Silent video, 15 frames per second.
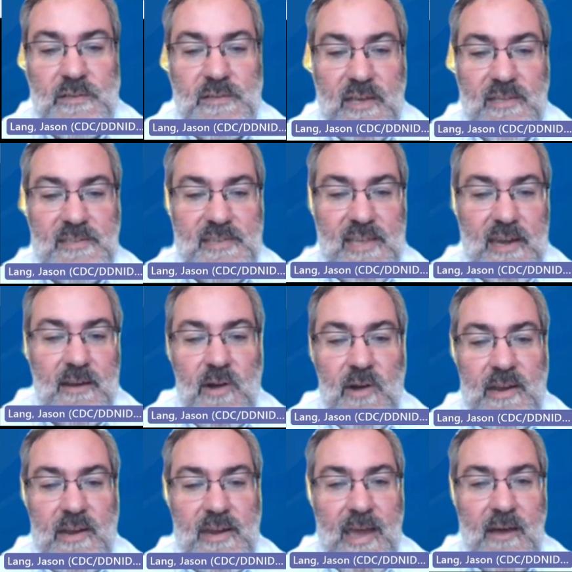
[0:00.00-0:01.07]
worksite setting
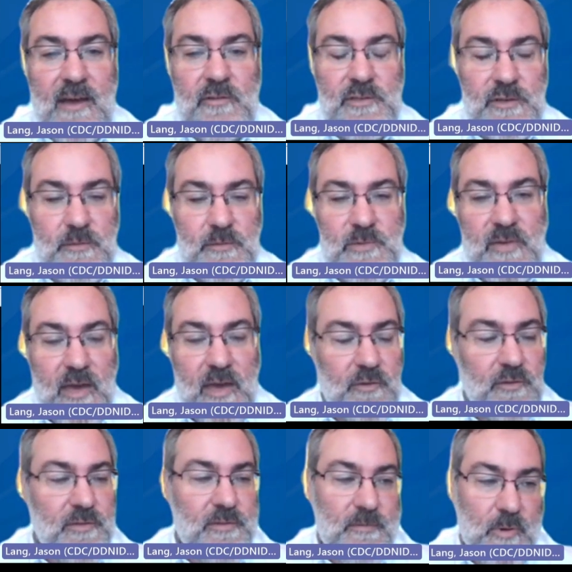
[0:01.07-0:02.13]
right now in terms of
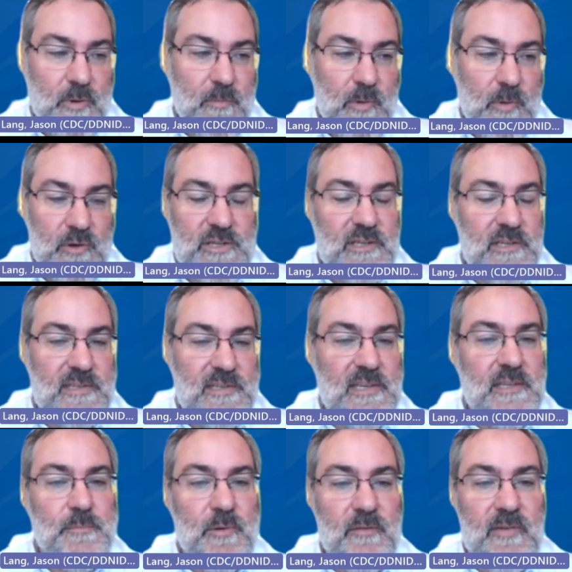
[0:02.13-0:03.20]
health promotion,
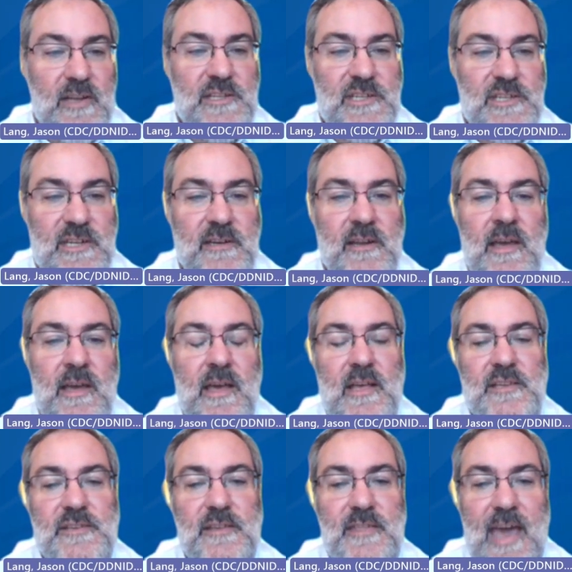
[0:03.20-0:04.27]
disease prevention.
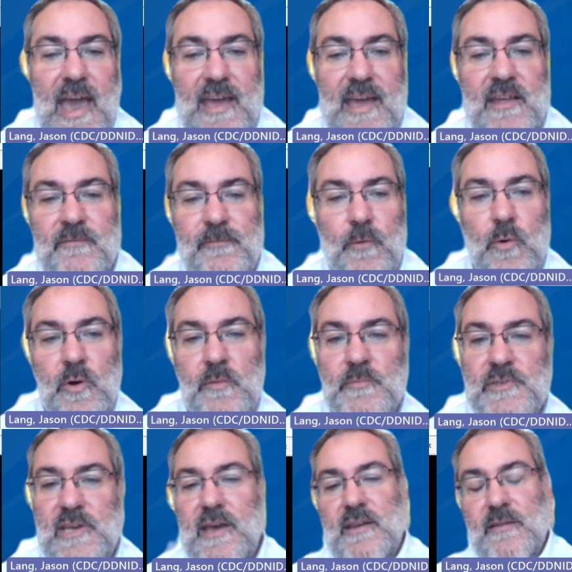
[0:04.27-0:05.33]
So that
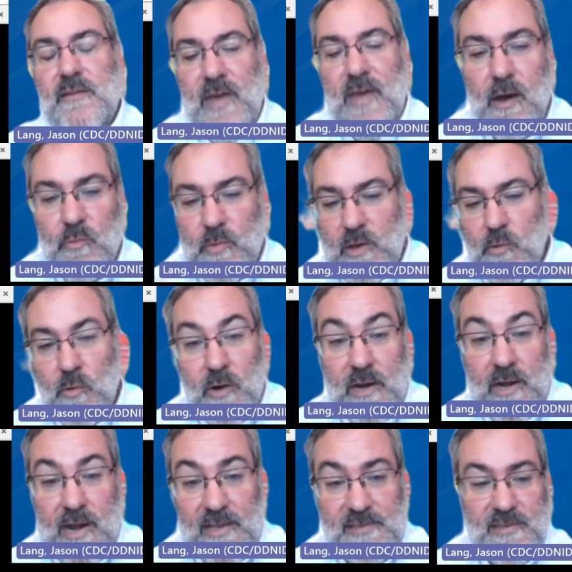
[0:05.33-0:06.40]
informed kind of how we
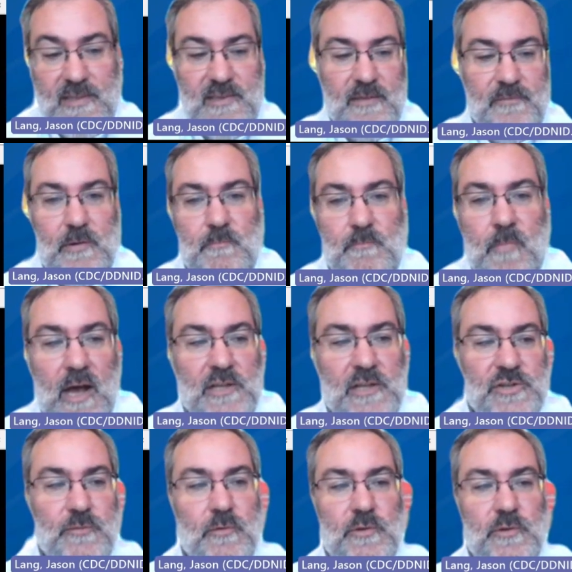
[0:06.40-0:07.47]
organized the different
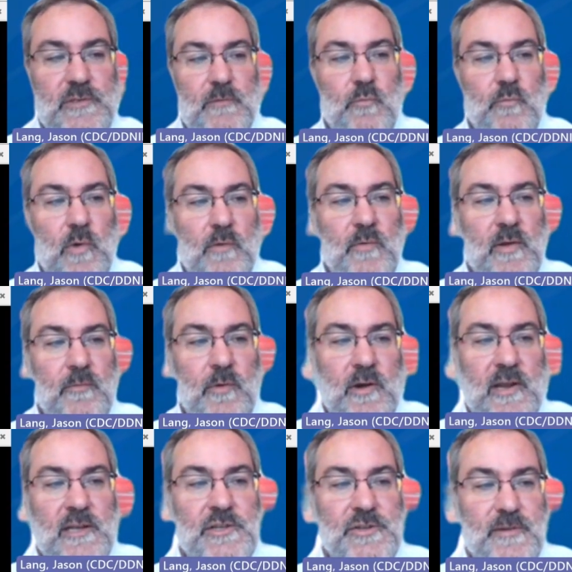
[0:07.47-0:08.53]
modules and what we
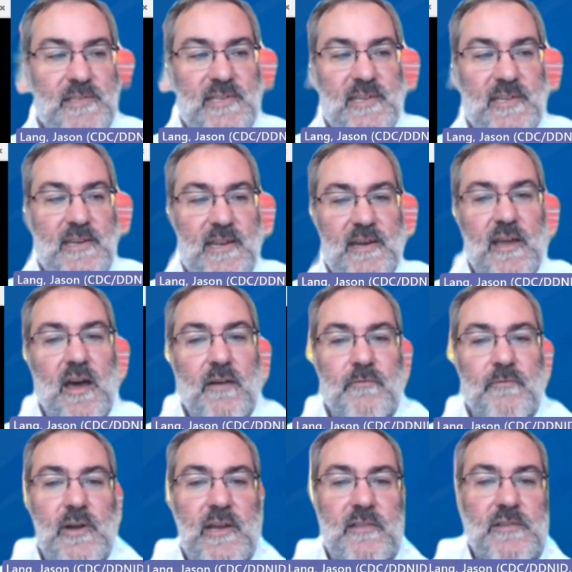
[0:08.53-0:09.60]
were interested in
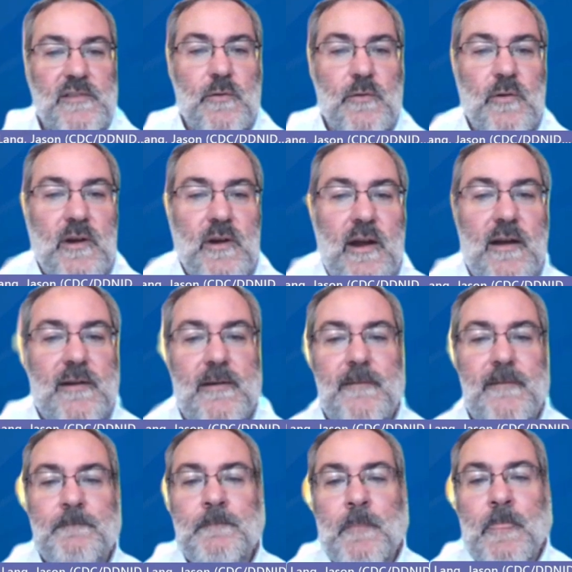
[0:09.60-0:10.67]
covering in the scorecard.